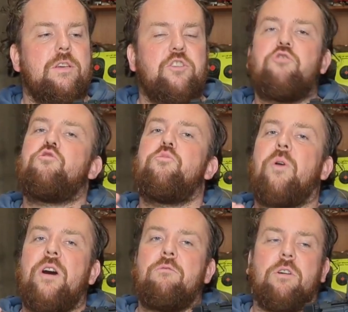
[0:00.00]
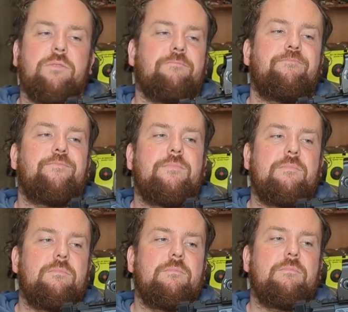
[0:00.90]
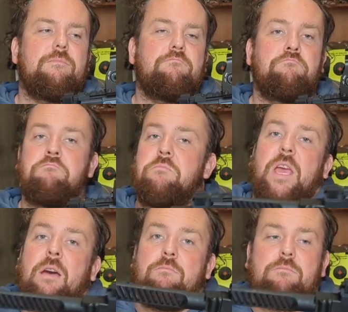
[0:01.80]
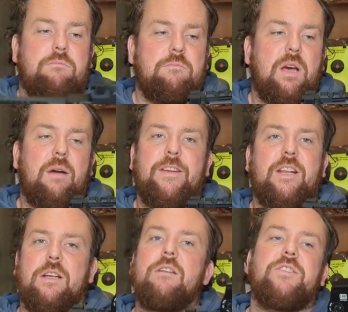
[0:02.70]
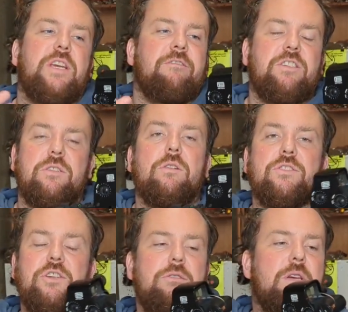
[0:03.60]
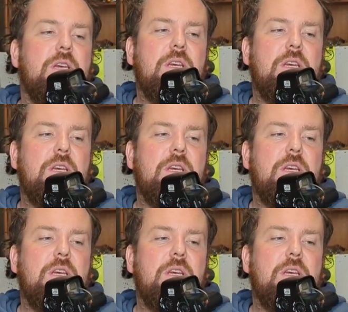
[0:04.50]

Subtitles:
Should you buy one? Yeah, I mean, I don't see a reason not to.